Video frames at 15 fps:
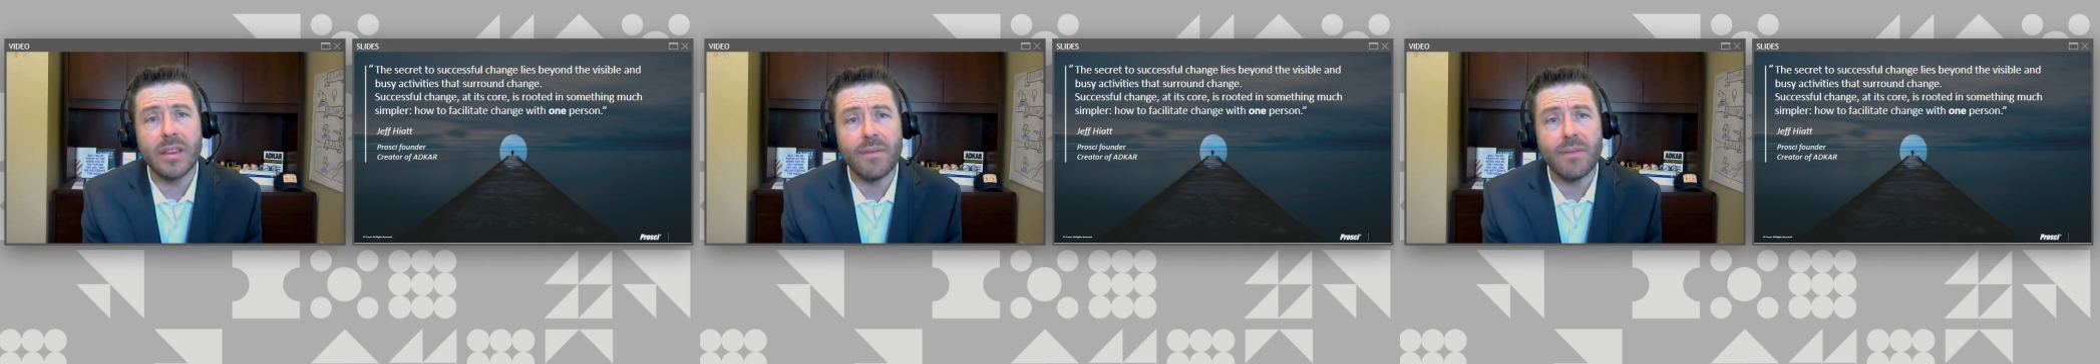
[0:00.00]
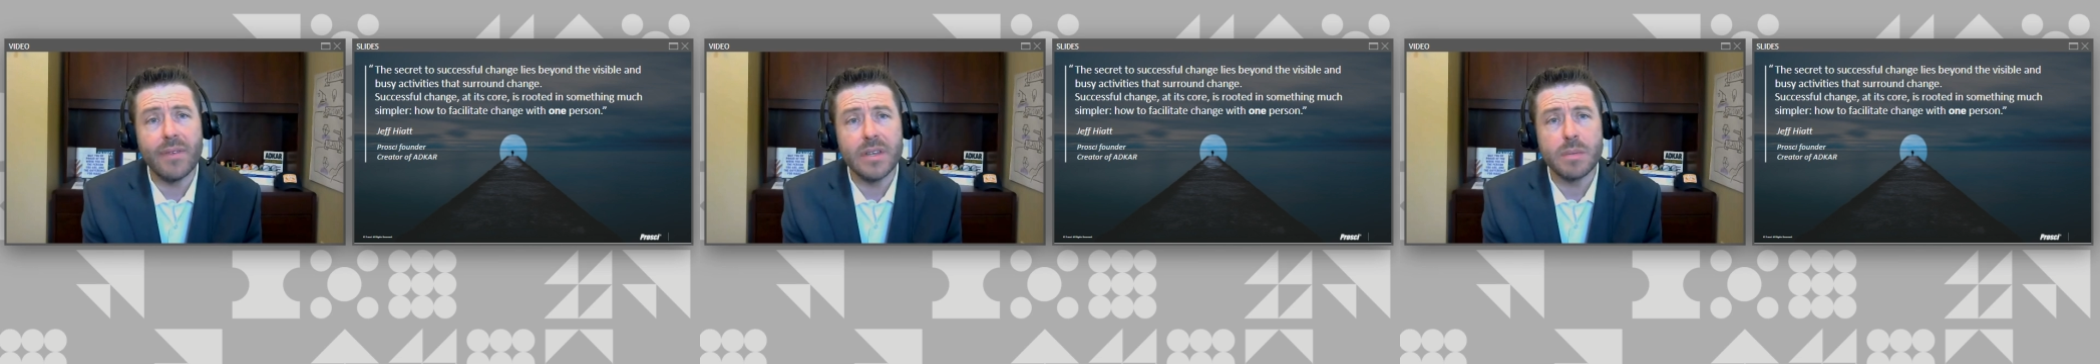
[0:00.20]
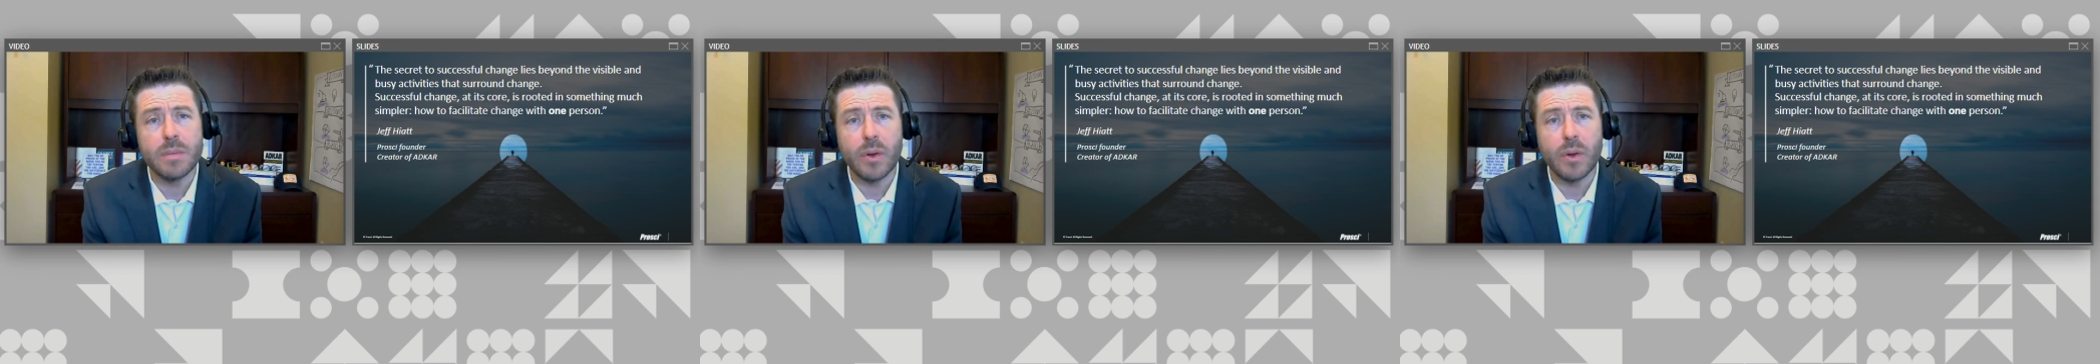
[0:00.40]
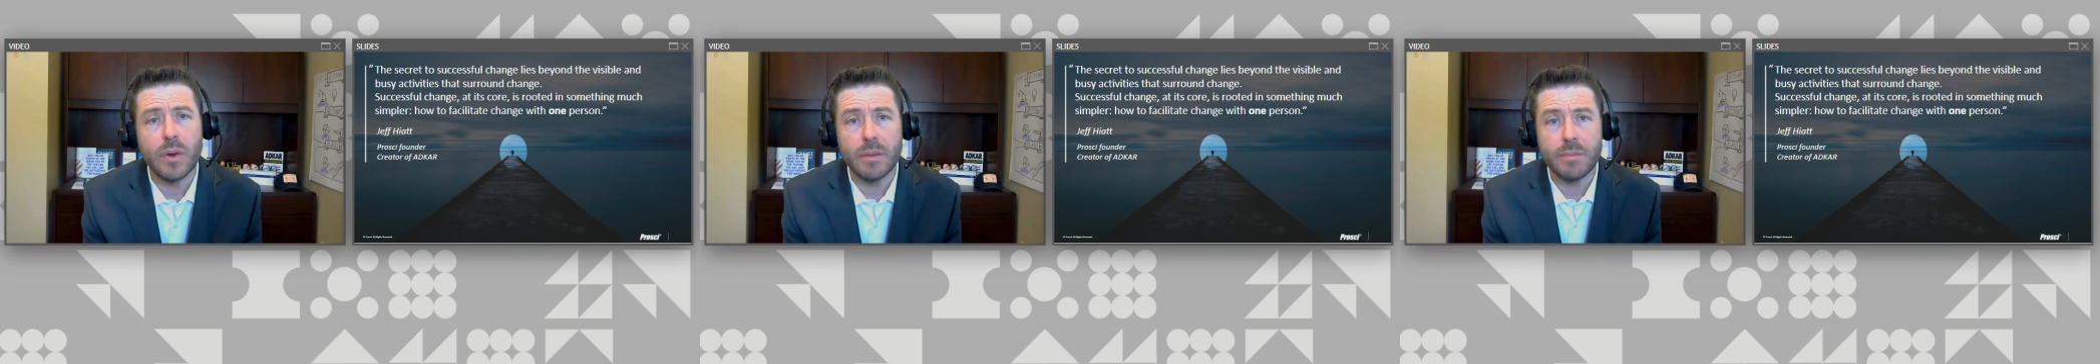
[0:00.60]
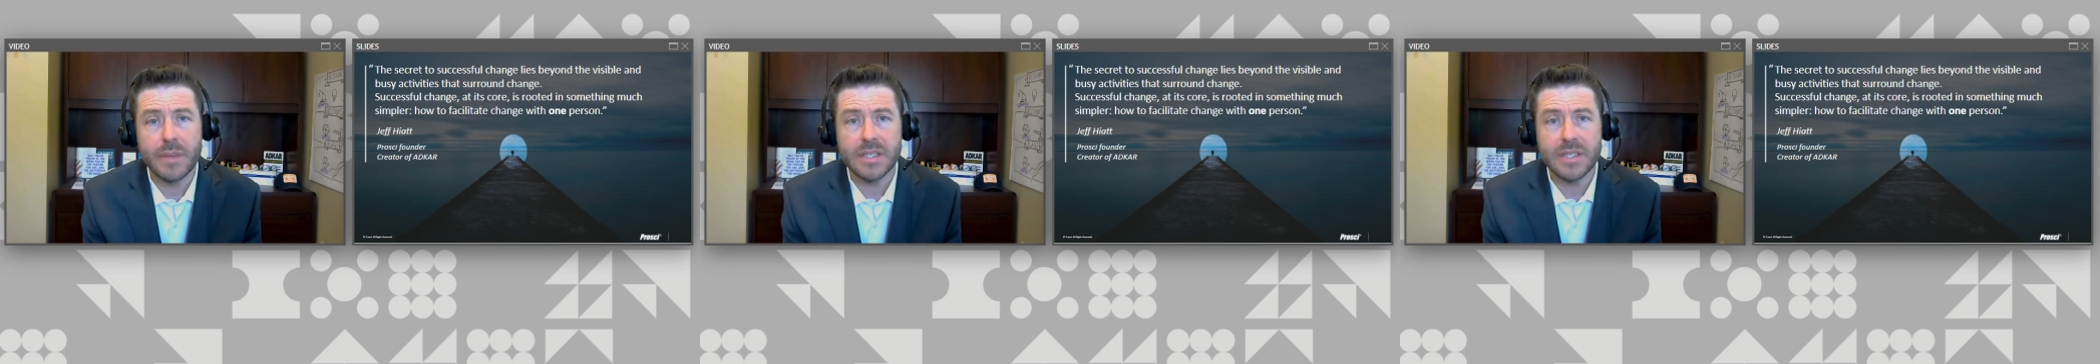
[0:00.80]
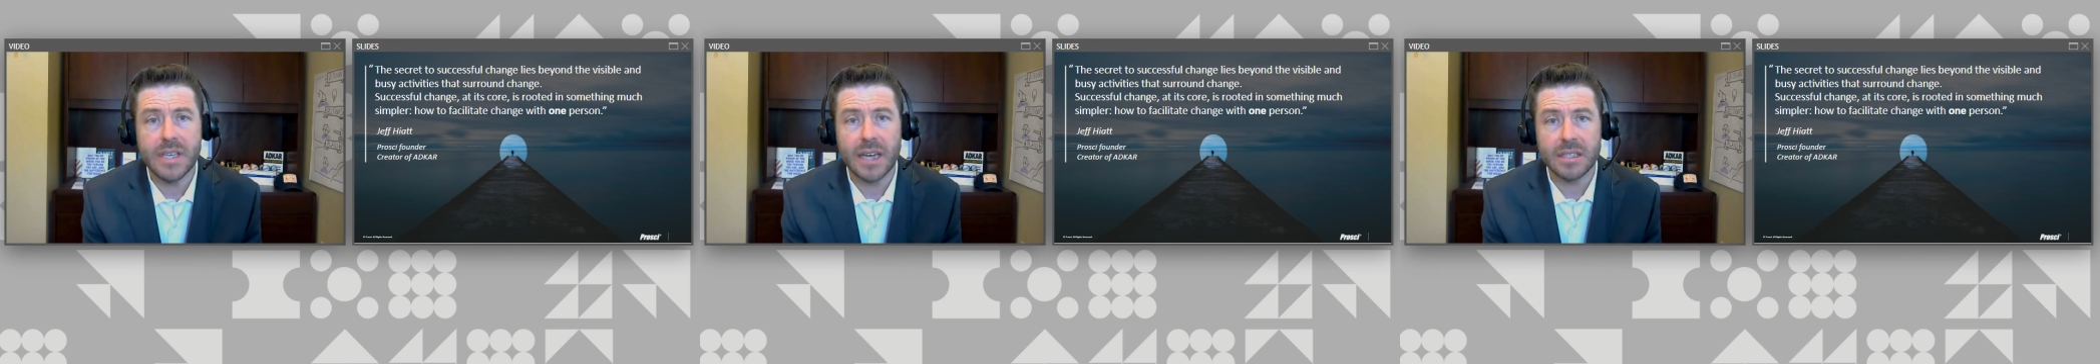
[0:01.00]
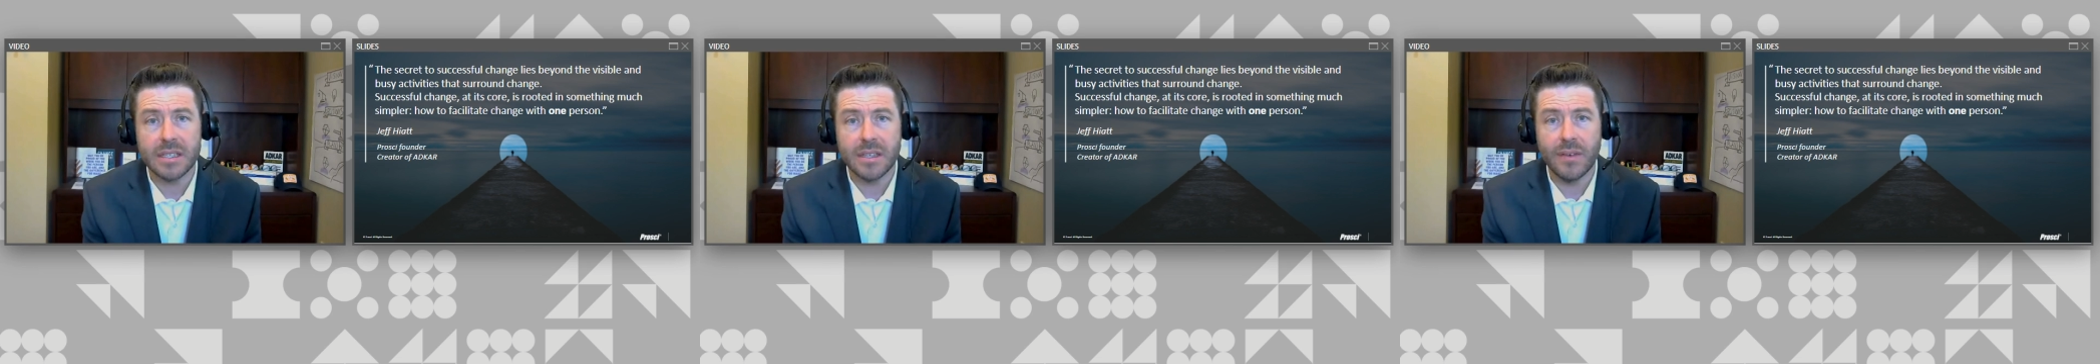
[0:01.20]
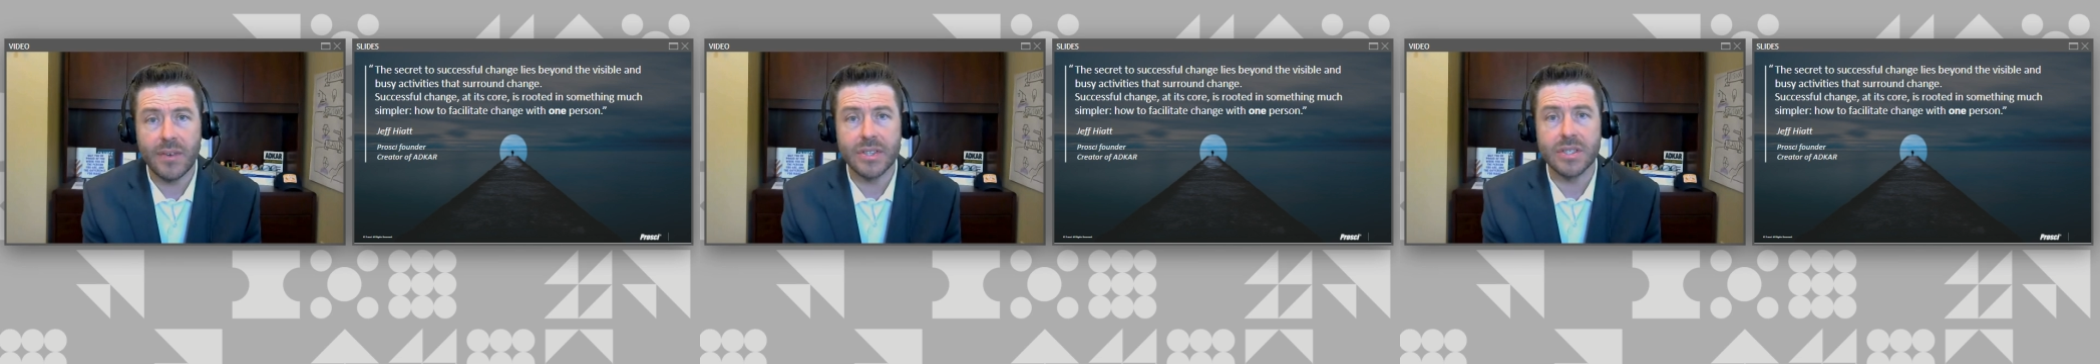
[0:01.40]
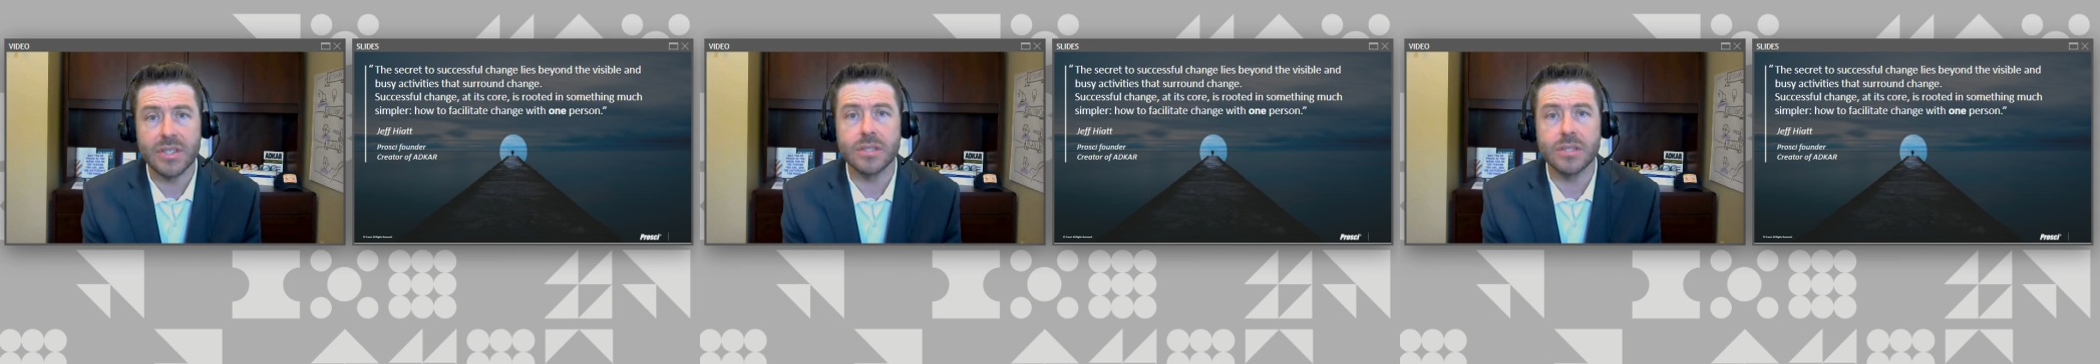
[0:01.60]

the visible and busy activities